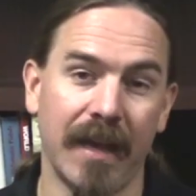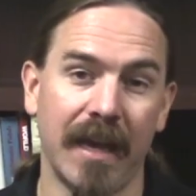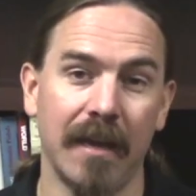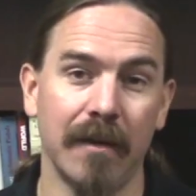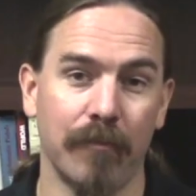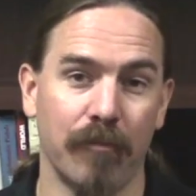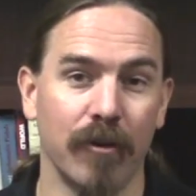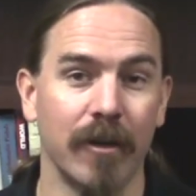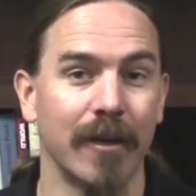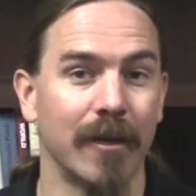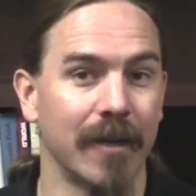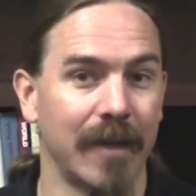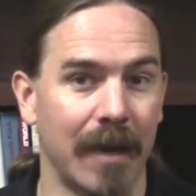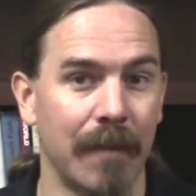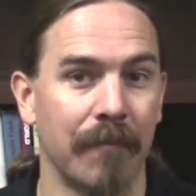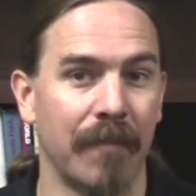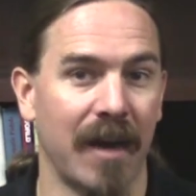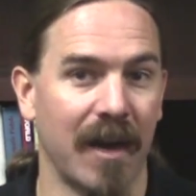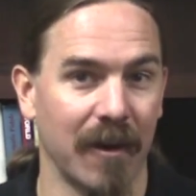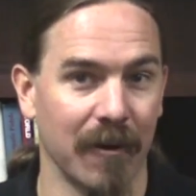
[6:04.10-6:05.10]
they had a pretty good
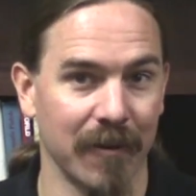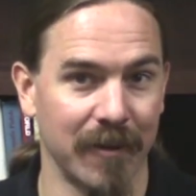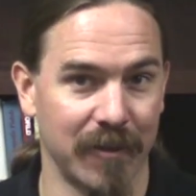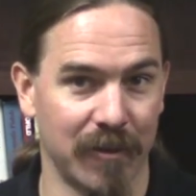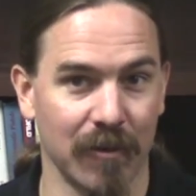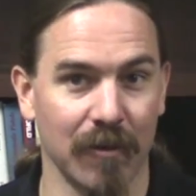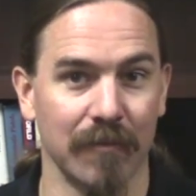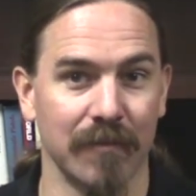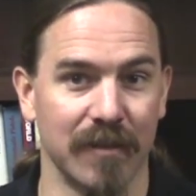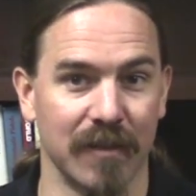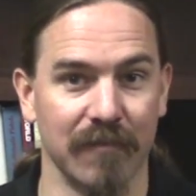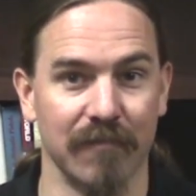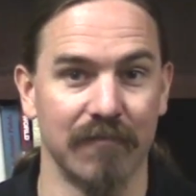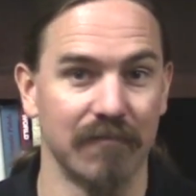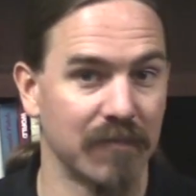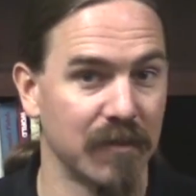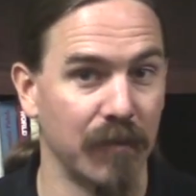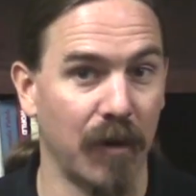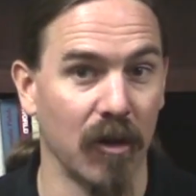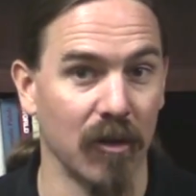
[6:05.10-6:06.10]
empire in terms of
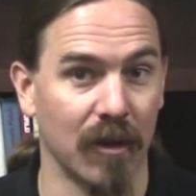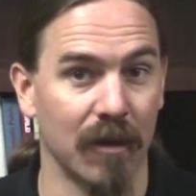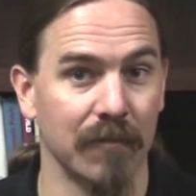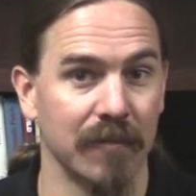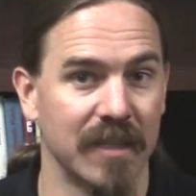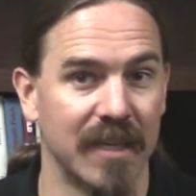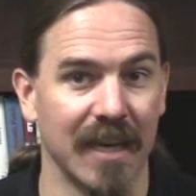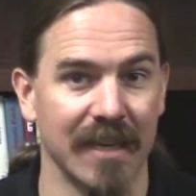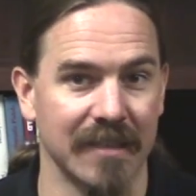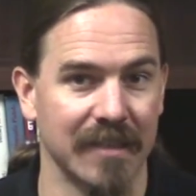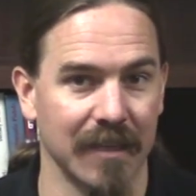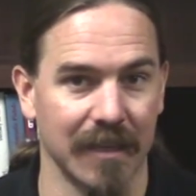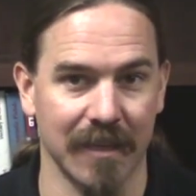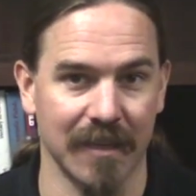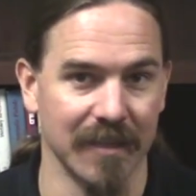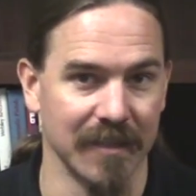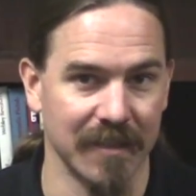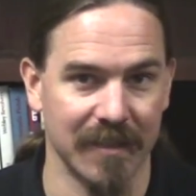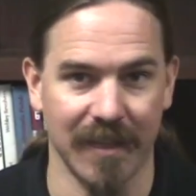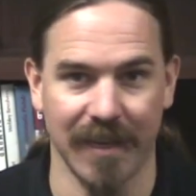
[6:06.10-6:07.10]
small arms testing
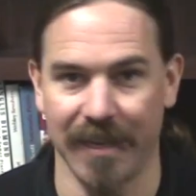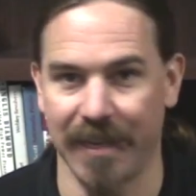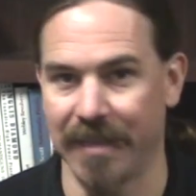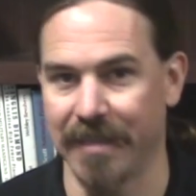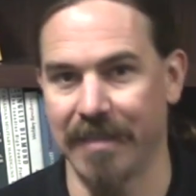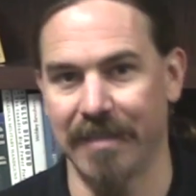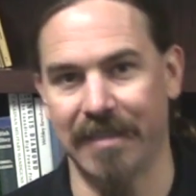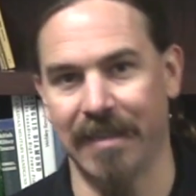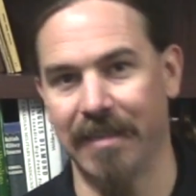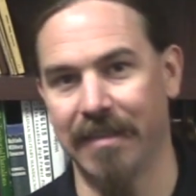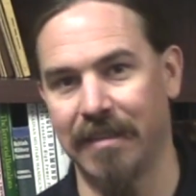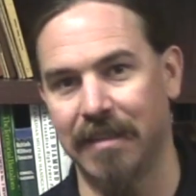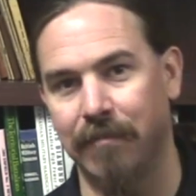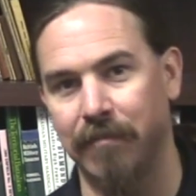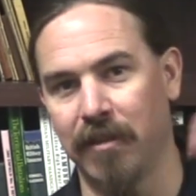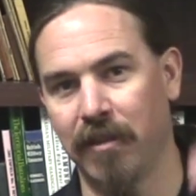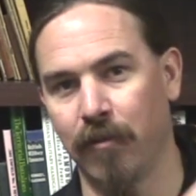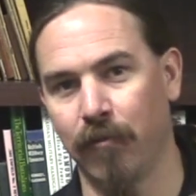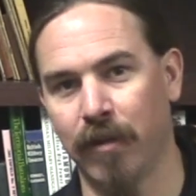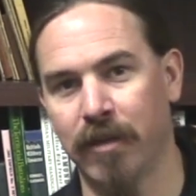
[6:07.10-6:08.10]
because they get to send some
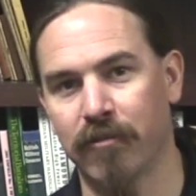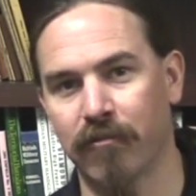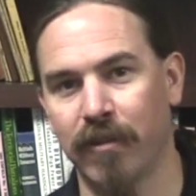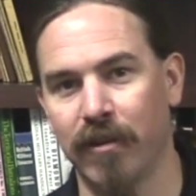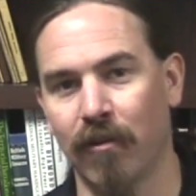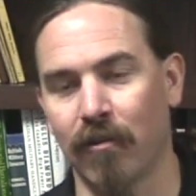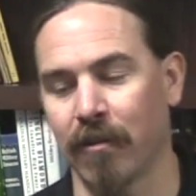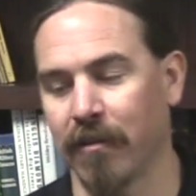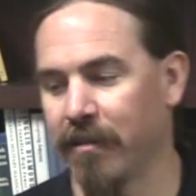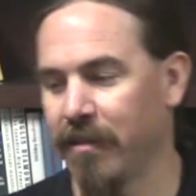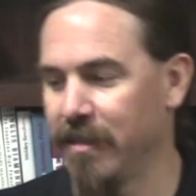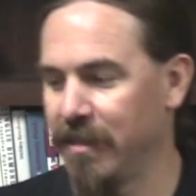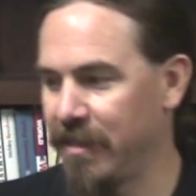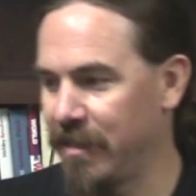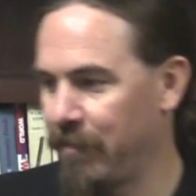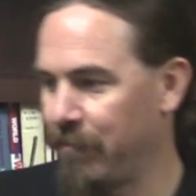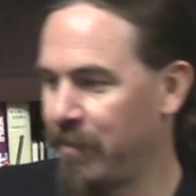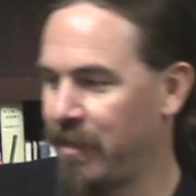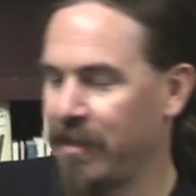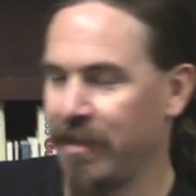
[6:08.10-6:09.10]
to the wintry north and
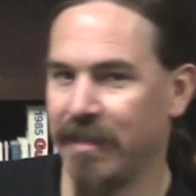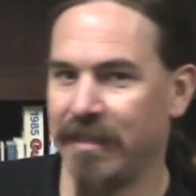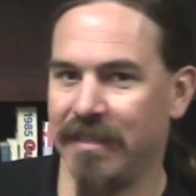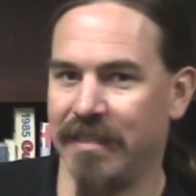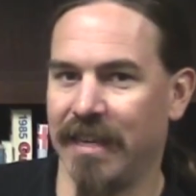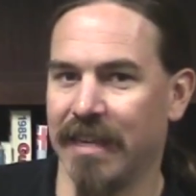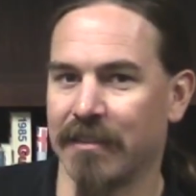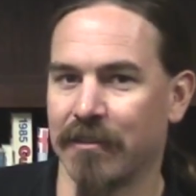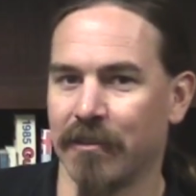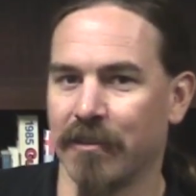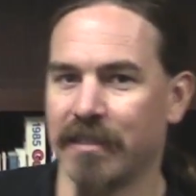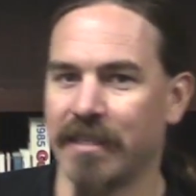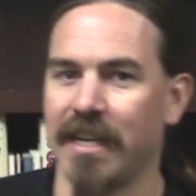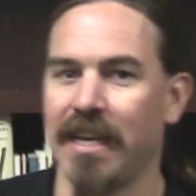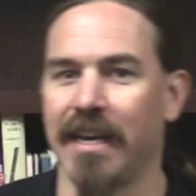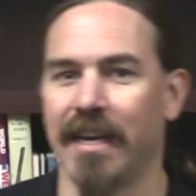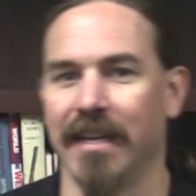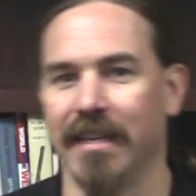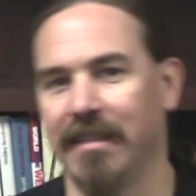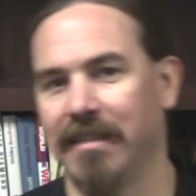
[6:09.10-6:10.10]
some to the desert
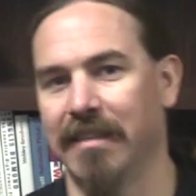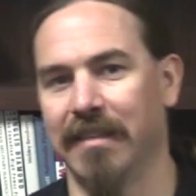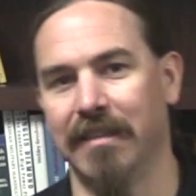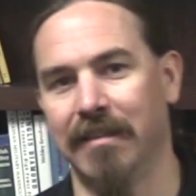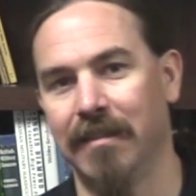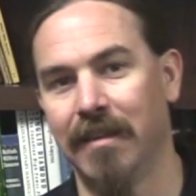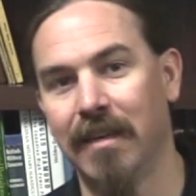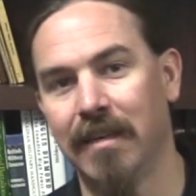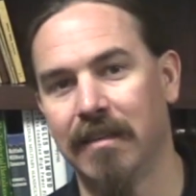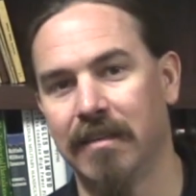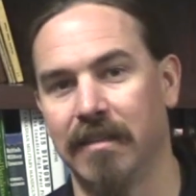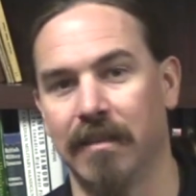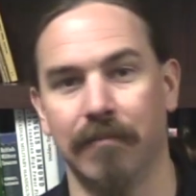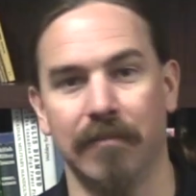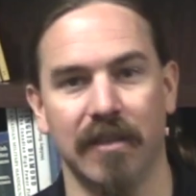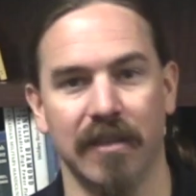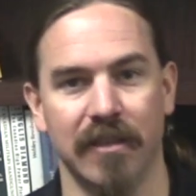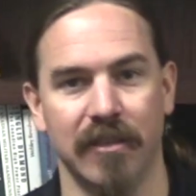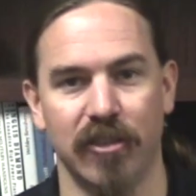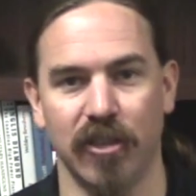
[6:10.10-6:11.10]
sands and some
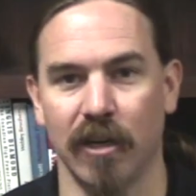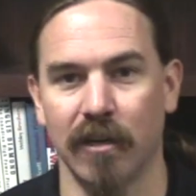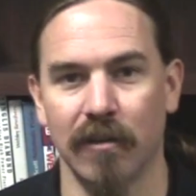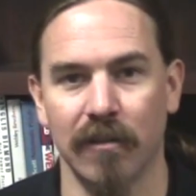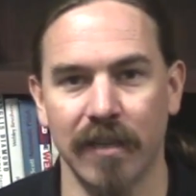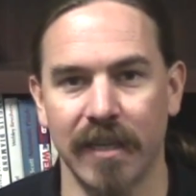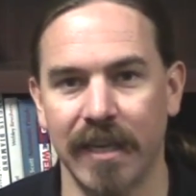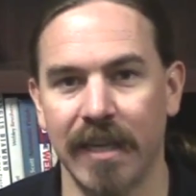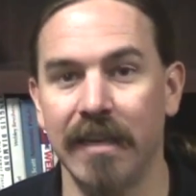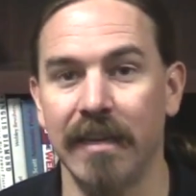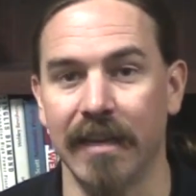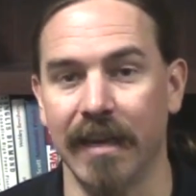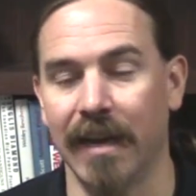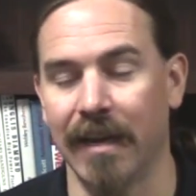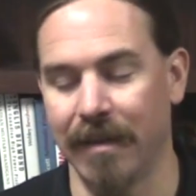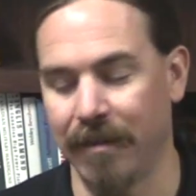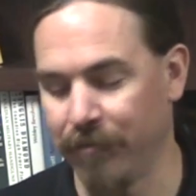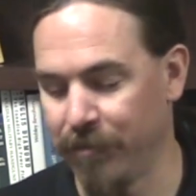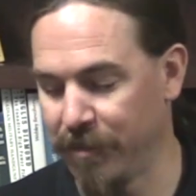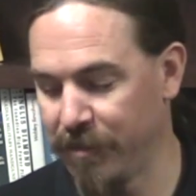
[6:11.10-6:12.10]
to the jungle in
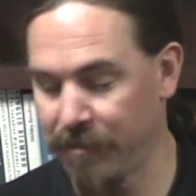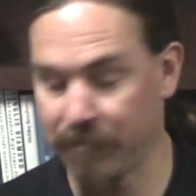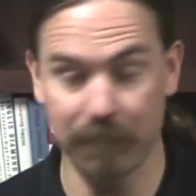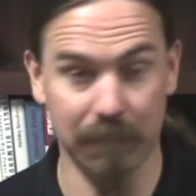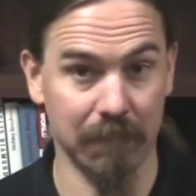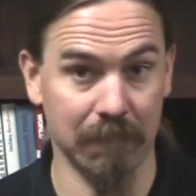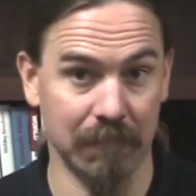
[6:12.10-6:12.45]
India. It was,